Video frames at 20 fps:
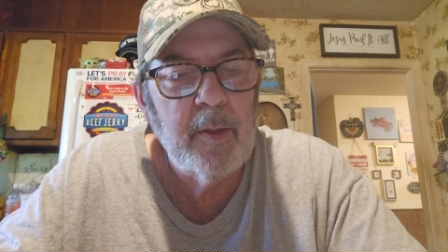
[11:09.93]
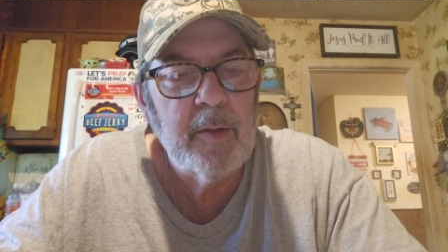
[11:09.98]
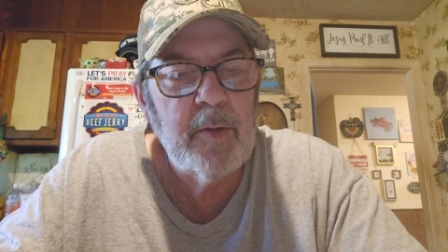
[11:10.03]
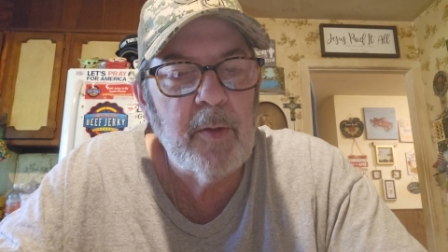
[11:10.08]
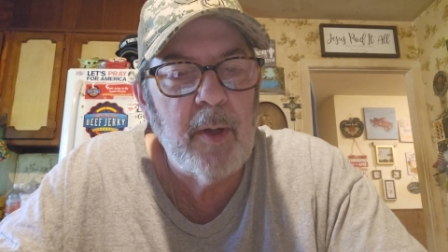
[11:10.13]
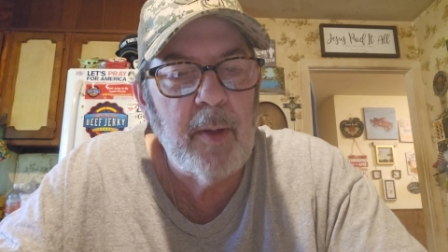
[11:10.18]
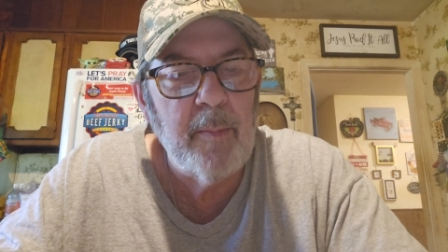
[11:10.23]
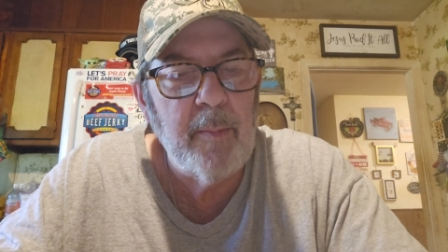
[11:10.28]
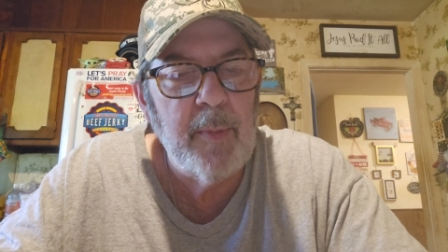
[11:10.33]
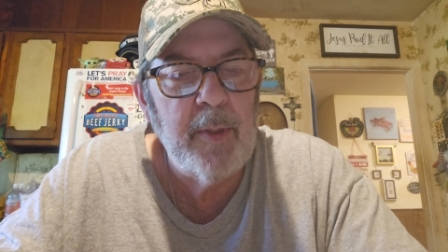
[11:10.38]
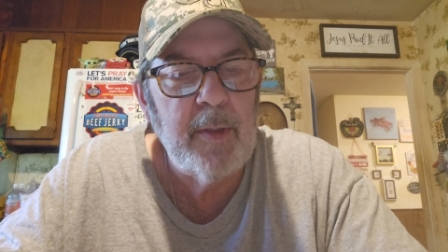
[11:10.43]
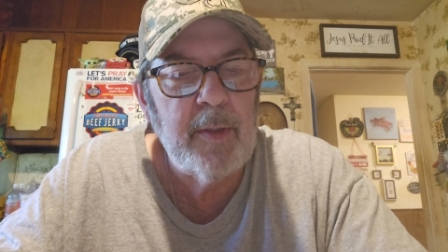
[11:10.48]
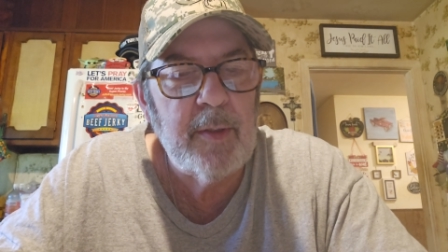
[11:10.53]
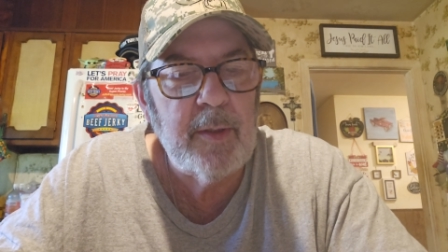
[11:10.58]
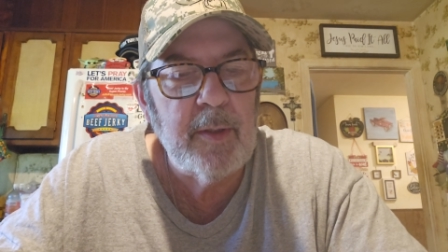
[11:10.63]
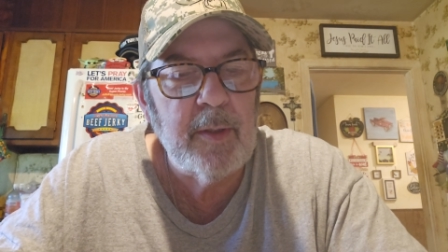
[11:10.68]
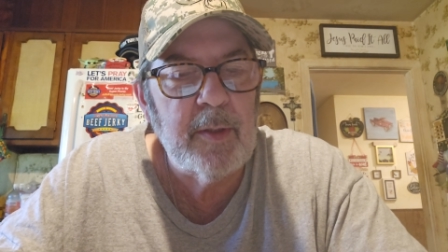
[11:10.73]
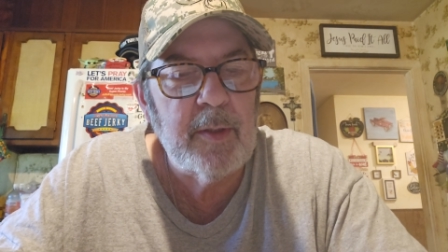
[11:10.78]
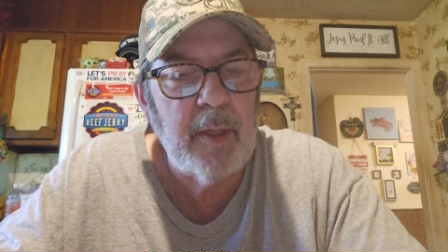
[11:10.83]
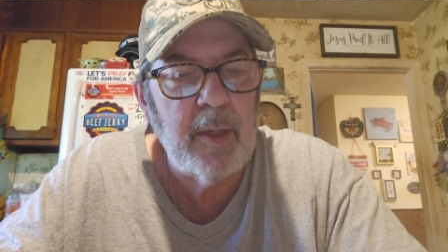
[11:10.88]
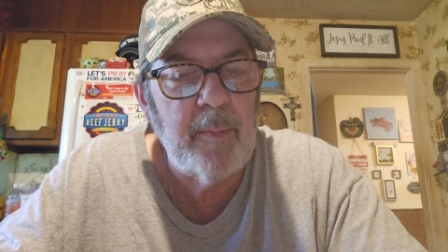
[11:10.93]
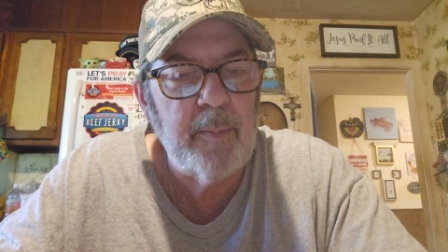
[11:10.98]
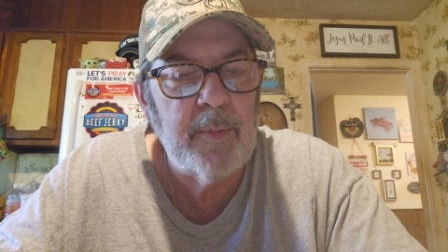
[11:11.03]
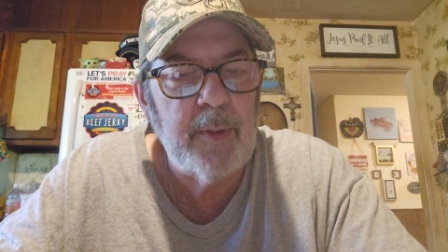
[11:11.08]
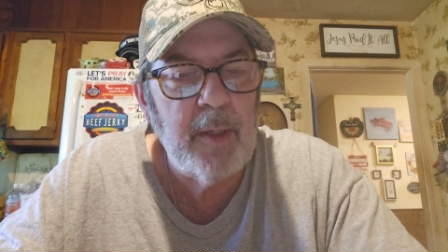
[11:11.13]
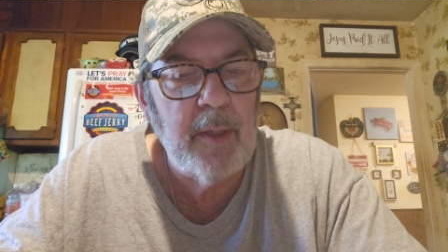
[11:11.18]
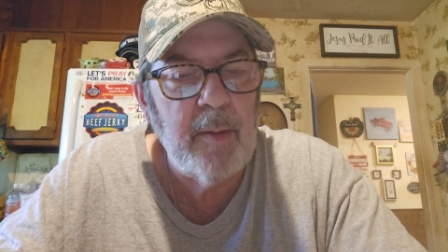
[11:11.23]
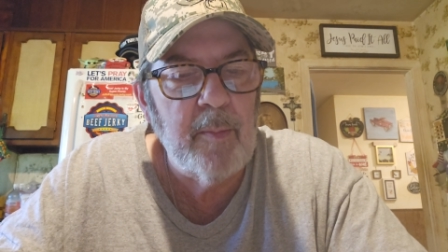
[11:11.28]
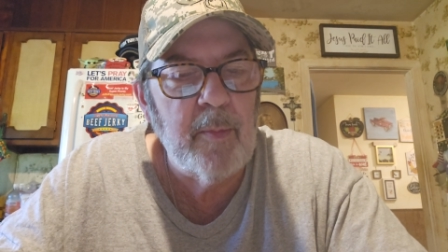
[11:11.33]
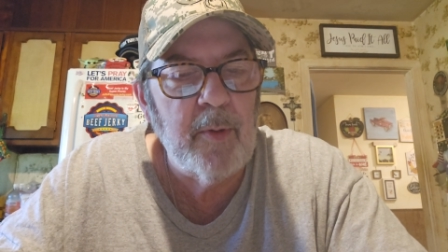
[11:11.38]
So I missed the
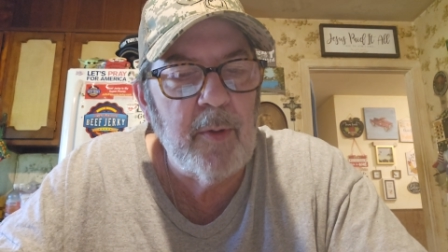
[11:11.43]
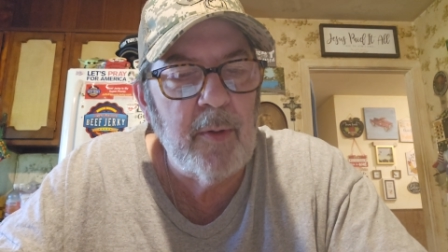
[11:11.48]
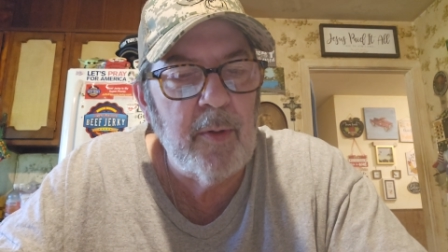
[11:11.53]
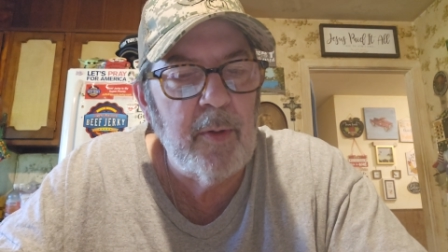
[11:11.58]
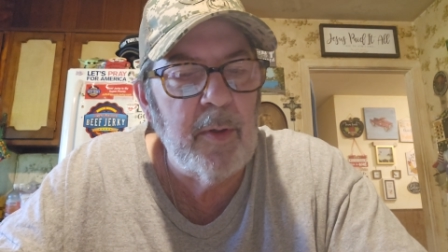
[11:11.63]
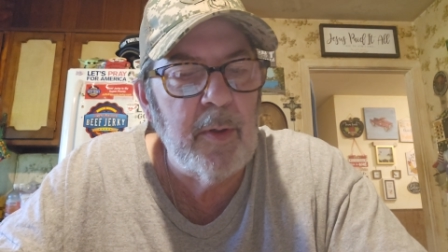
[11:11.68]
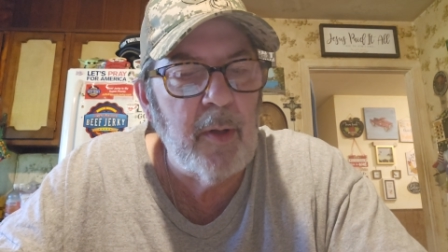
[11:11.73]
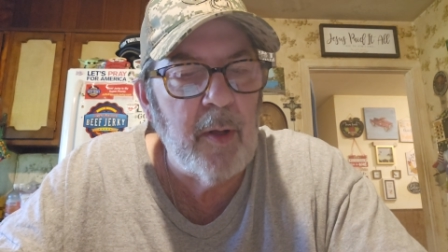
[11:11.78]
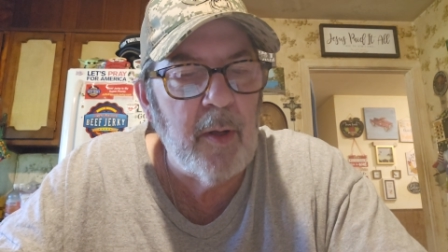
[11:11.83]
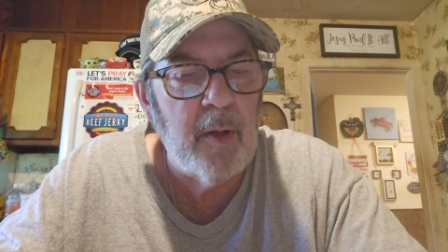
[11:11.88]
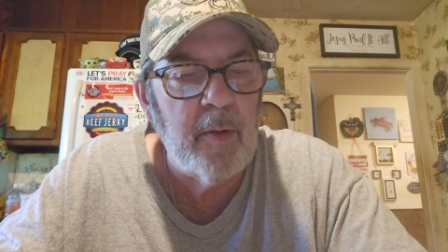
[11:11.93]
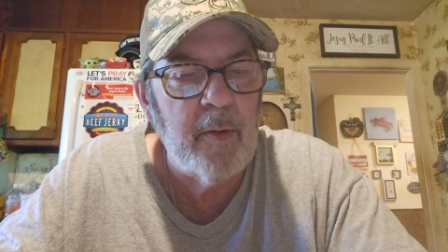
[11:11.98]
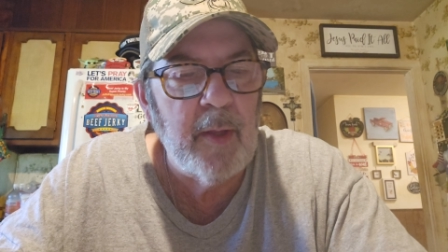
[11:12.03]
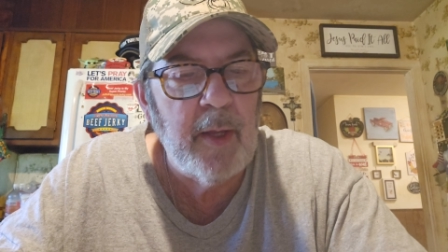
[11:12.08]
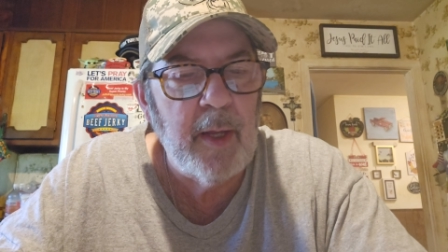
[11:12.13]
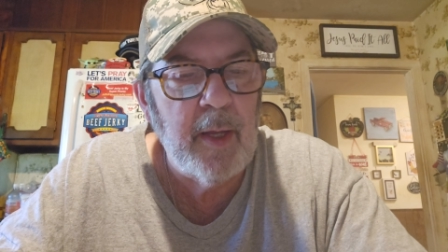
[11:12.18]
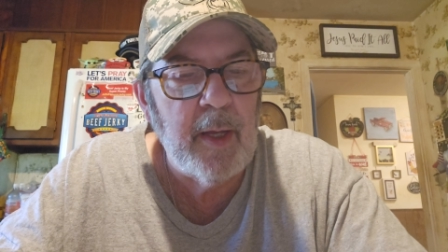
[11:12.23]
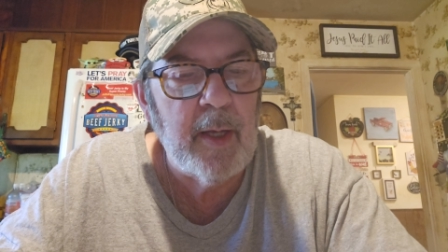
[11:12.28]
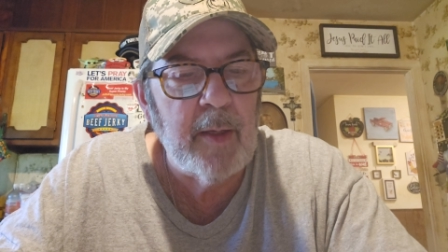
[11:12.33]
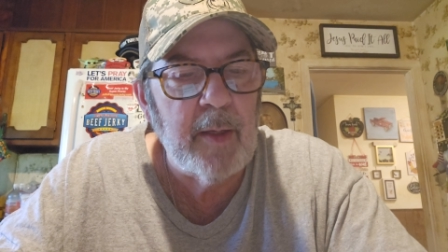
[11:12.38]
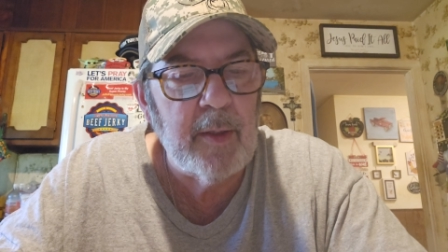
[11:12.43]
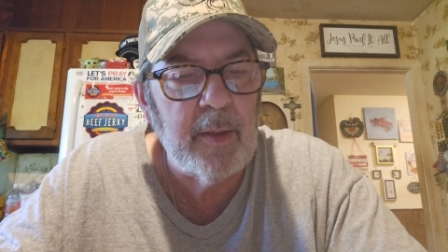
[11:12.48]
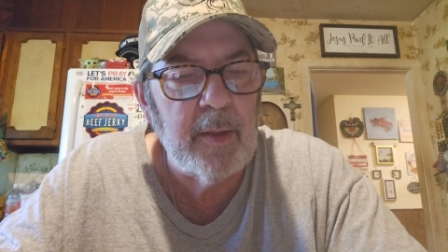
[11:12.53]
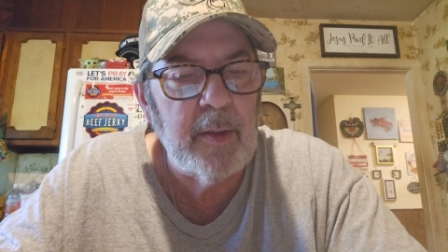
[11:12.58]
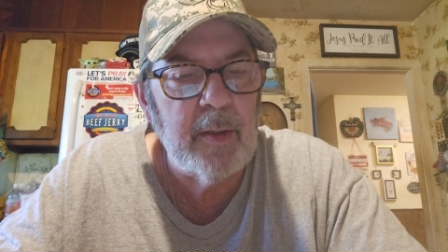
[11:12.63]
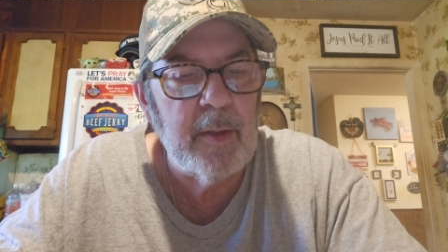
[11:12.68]
September and all that.